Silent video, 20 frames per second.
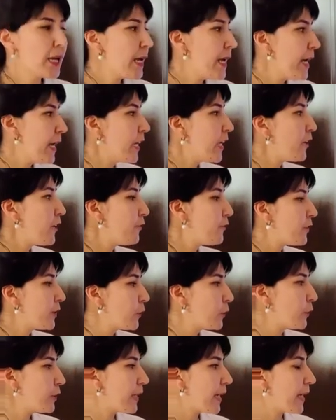If we
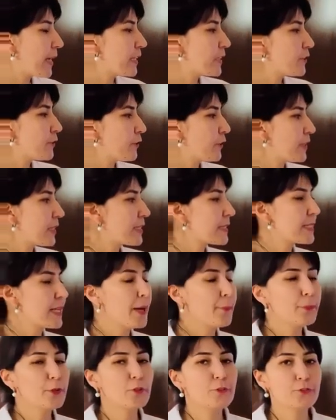look at, for
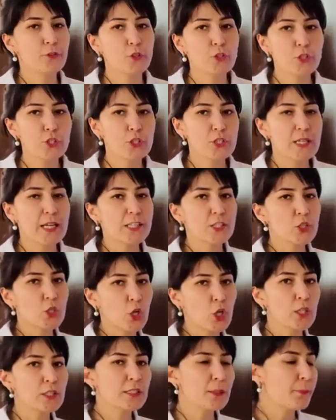example, first I
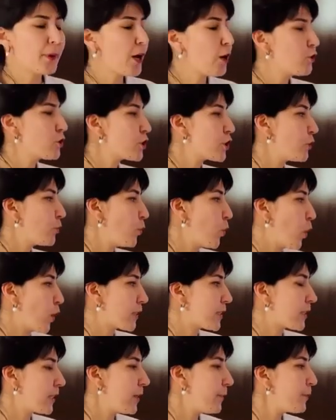told about the
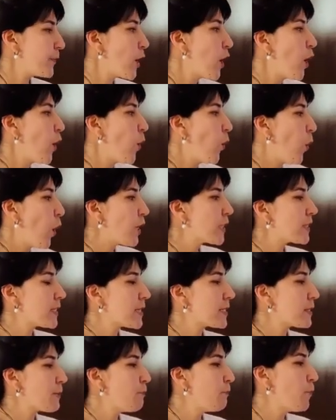water. Water
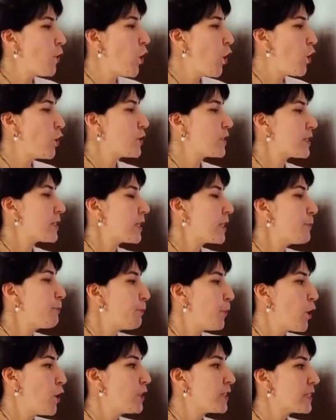is the most
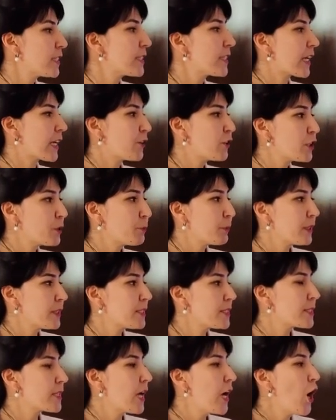important
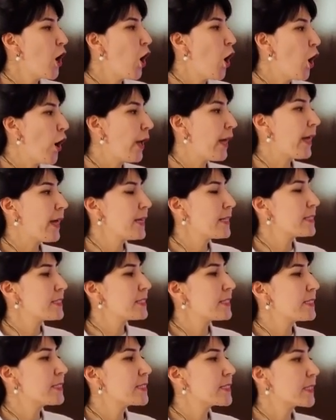equipment, or as
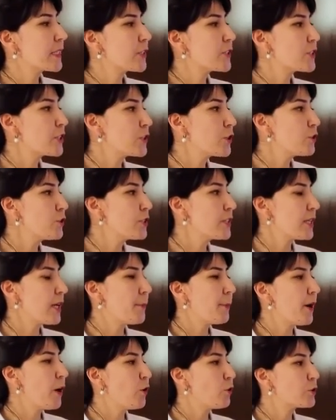it's considered
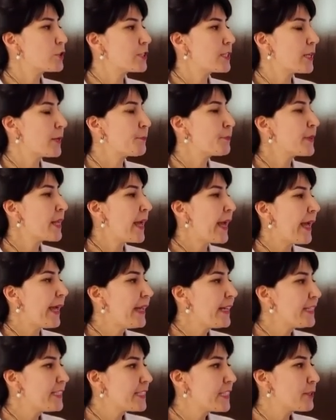about the
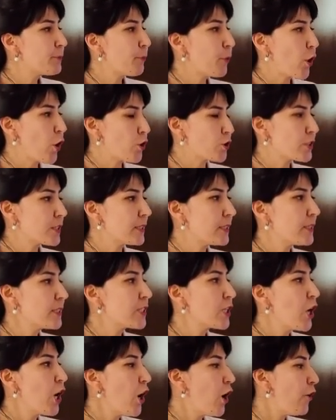
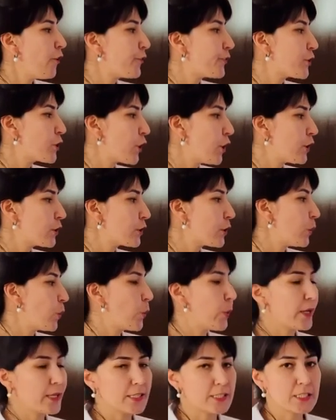18% of total
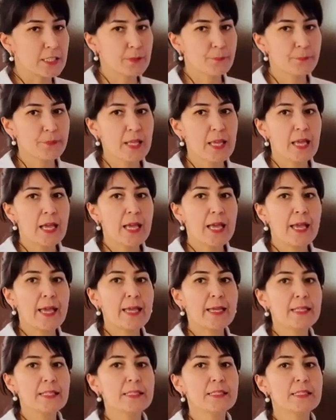weight.
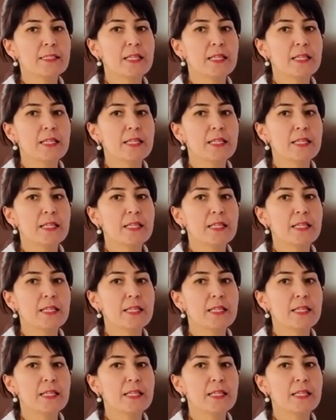And